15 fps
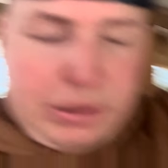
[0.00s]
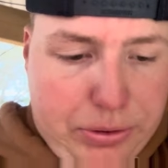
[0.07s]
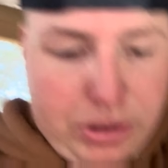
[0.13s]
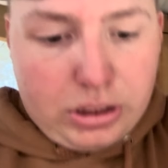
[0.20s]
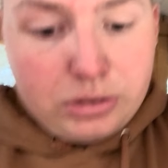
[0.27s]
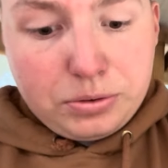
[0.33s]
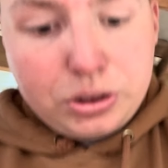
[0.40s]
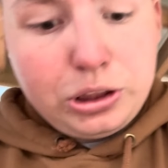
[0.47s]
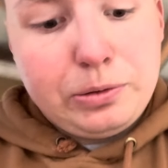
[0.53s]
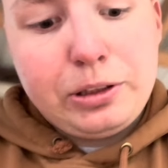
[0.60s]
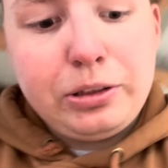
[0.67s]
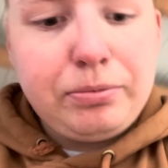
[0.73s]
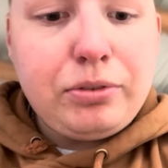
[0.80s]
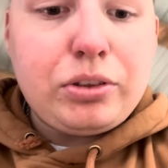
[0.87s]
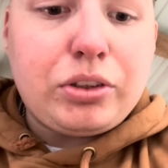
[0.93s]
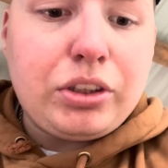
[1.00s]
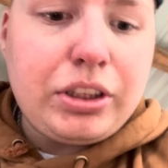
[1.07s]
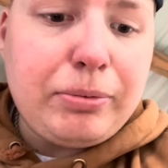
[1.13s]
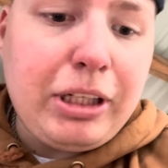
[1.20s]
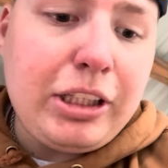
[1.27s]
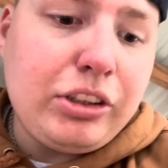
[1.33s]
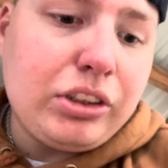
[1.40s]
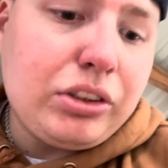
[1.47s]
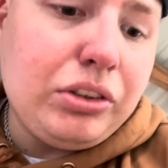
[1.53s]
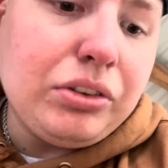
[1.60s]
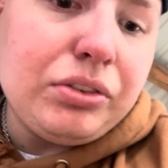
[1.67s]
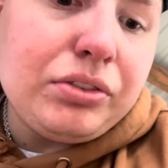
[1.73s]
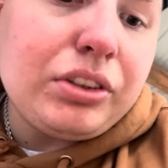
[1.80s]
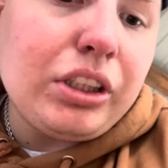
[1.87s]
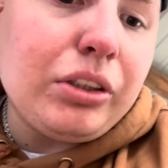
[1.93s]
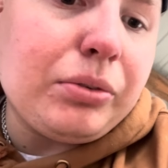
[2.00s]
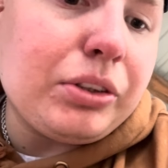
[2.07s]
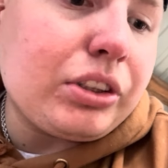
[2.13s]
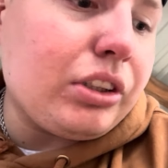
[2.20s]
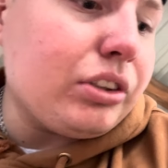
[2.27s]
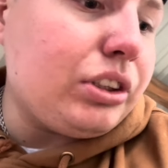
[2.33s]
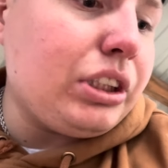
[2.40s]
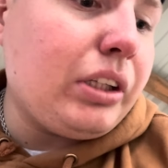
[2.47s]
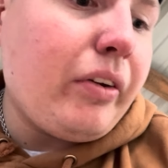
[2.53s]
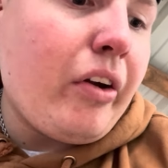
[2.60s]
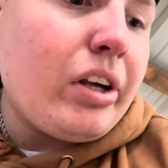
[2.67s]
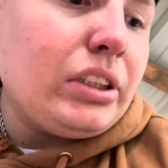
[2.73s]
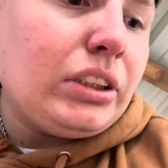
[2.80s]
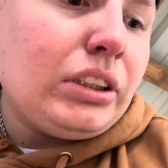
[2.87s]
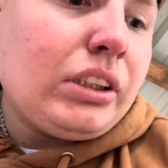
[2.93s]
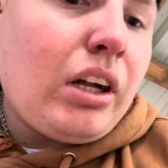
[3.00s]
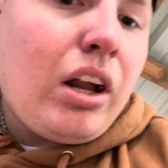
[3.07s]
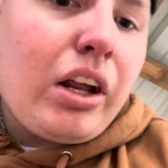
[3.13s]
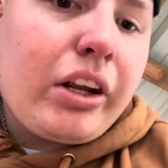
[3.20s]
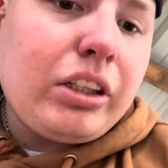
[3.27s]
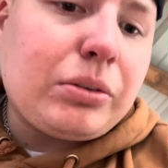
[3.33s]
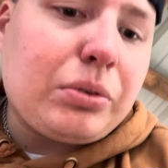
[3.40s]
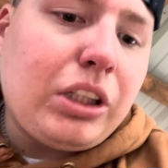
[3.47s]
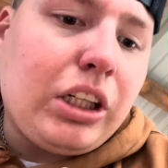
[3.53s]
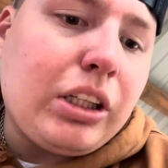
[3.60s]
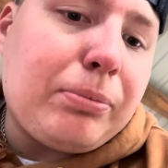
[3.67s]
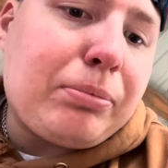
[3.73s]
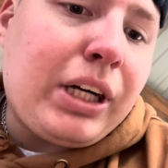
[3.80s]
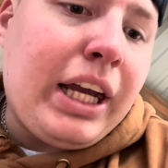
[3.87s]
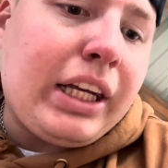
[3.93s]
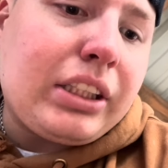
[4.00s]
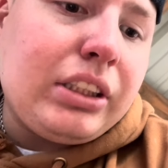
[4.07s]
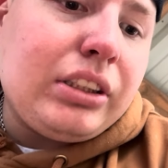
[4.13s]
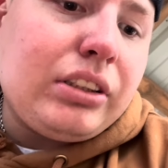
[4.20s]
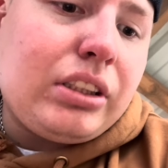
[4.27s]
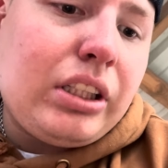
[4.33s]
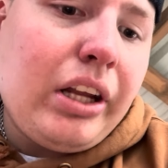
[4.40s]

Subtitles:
because I'm stupid, or it might look cool. So we're gonna see. Comes with all the brackets.